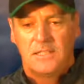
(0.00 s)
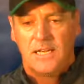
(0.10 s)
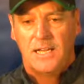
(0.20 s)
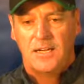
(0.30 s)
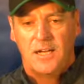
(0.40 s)

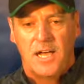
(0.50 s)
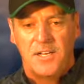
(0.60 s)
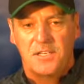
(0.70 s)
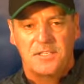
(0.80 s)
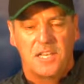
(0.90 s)
And
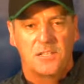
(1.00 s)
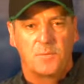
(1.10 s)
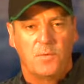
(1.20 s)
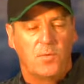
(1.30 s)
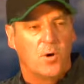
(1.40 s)
I didn't say this
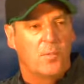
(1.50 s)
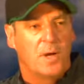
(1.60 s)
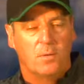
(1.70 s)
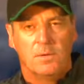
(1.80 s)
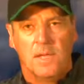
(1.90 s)
before,
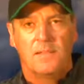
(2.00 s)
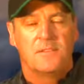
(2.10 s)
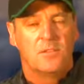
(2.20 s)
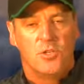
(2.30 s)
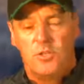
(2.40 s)
but
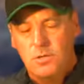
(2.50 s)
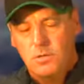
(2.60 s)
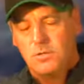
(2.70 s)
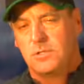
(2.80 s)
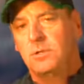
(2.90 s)

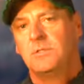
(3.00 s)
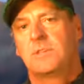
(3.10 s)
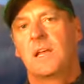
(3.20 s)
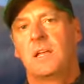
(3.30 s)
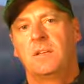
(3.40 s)
huge,
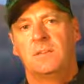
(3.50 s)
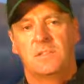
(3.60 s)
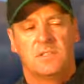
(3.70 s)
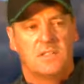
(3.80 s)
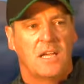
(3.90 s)
huge thank you
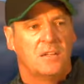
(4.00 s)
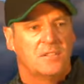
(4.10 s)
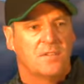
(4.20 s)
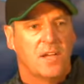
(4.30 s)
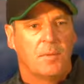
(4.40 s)
to the
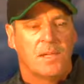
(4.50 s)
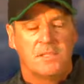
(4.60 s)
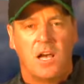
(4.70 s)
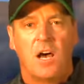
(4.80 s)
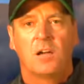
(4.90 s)
Sanders family.
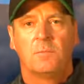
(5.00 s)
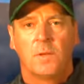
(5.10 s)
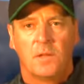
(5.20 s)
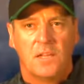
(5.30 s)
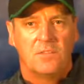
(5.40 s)
It's
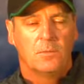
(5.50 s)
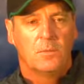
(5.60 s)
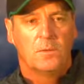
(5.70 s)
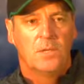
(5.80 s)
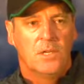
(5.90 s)

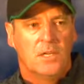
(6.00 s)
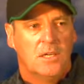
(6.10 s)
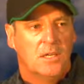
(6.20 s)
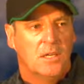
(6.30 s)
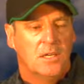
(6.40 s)
unbelievable
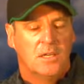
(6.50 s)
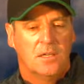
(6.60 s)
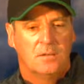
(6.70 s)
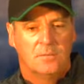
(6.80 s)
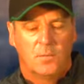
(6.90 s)

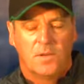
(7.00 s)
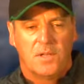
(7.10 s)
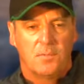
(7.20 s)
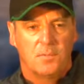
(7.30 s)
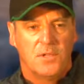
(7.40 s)
what
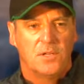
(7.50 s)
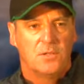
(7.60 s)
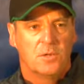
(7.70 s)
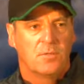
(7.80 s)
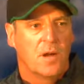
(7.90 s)
they're
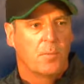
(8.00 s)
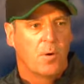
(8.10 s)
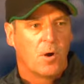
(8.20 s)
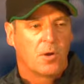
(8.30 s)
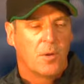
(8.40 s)
doing for our
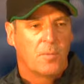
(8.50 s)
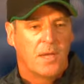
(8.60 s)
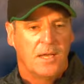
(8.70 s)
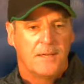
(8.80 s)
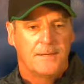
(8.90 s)
program,
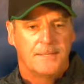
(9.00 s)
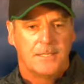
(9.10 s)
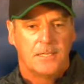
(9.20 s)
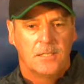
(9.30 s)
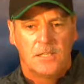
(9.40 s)
and
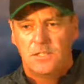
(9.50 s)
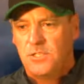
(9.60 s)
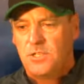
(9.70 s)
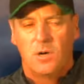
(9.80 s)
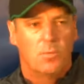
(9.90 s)

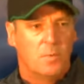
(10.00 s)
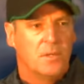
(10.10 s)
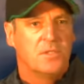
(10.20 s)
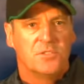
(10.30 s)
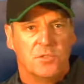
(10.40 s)
these young
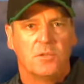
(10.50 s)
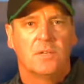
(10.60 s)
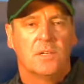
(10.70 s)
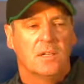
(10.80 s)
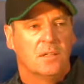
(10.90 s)
women deserve
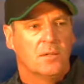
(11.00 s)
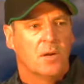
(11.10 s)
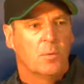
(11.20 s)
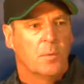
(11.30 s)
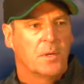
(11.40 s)
it, and the
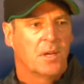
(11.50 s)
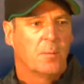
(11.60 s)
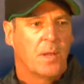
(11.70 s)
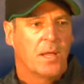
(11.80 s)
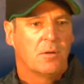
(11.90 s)
young women are going
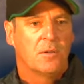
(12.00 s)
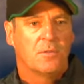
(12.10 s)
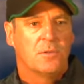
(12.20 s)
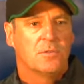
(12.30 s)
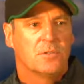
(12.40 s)
to play here in the
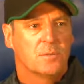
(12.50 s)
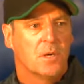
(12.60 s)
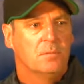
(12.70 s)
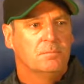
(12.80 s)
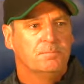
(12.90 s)
future as well.